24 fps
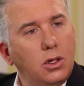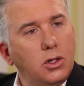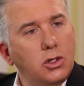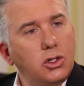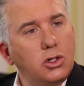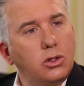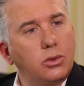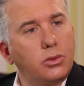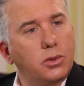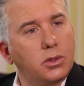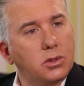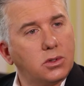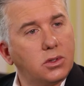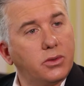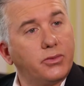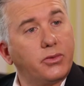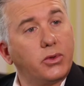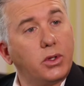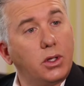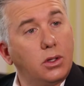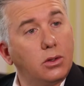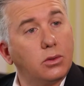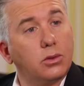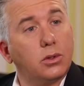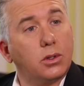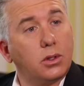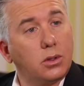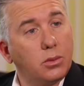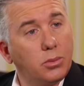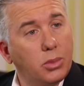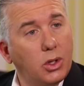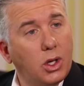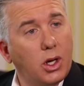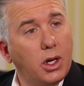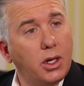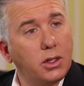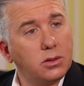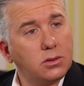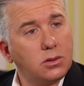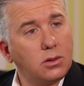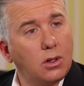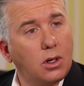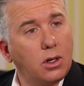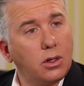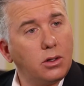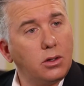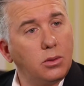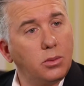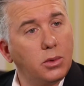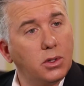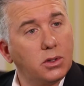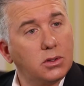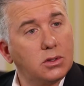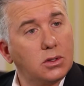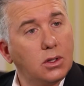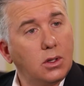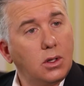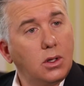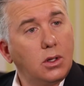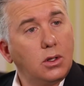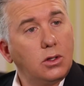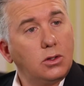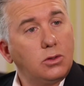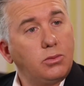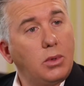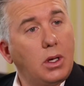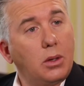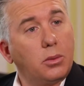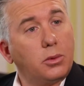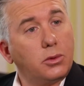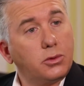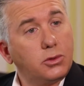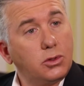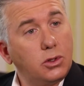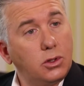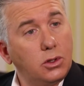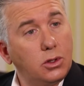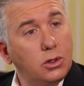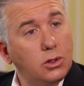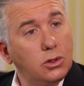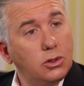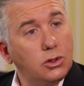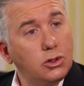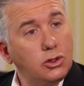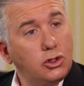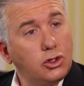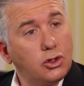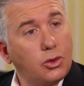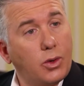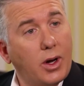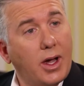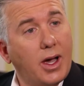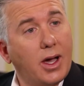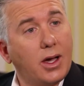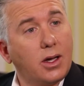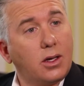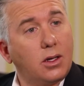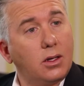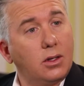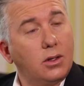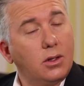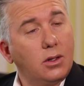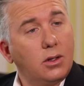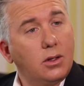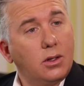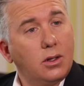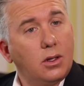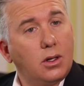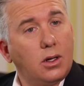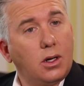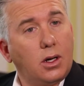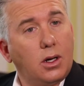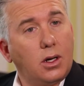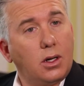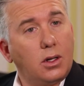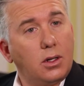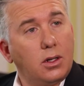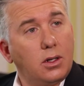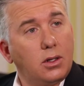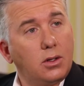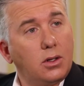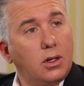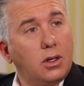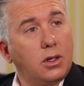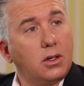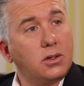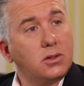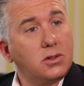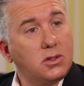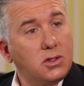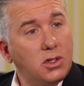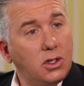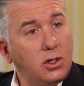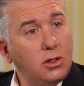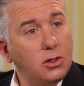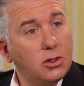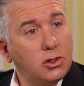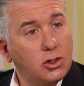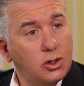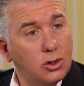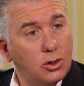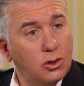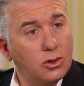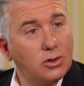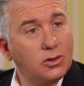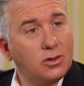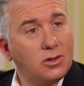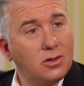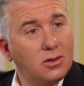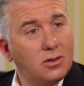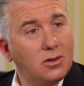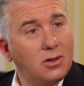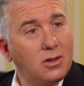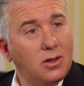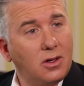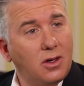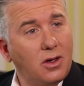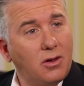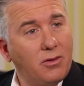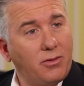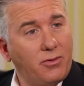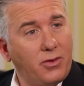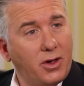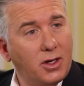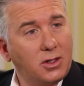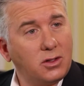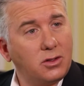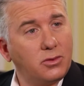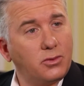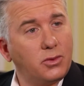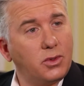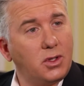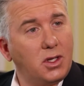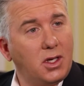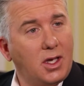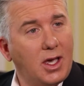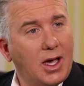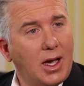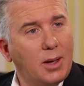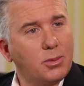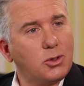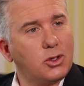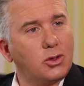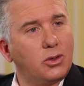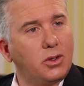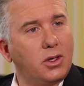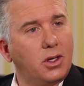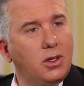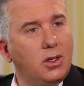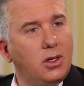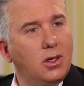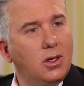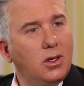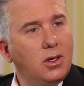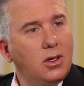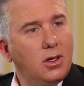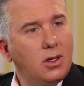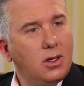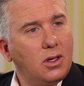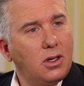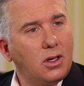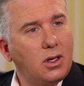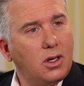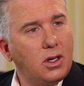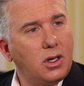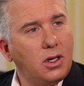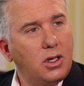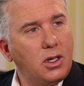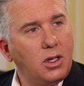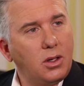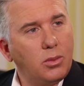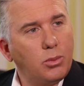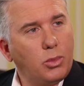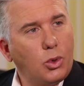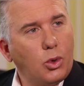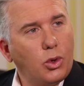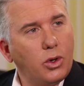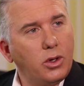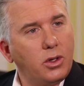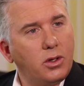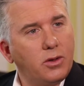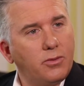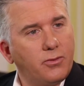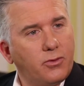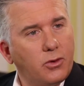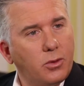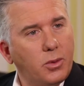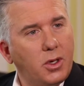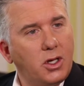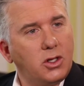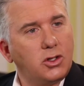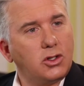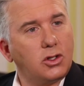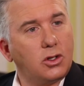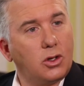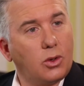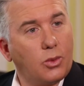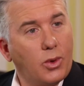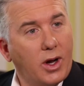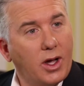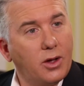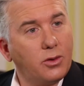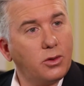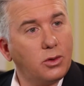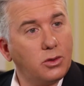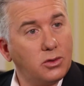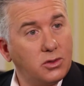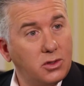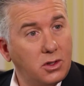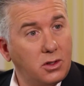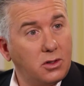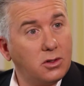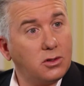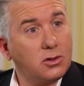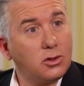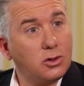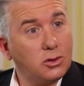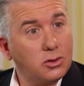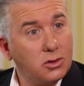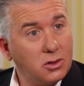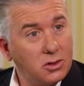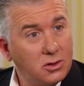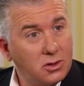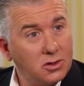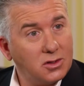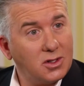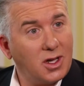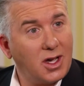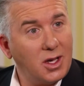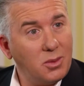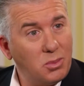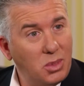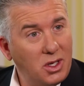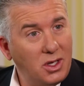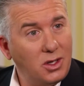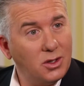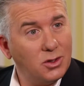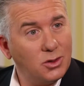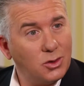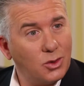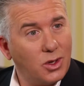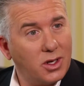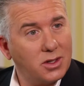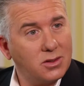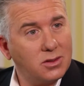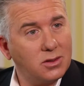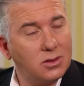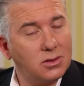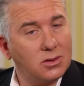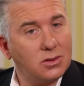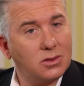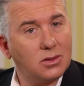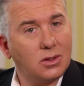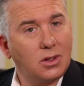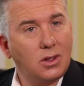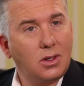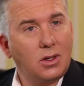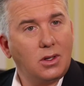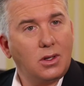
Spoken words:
issuance of legal and compliance documents to be able to track signatures effectively, capturing important information around those signatures, such as IP addresses.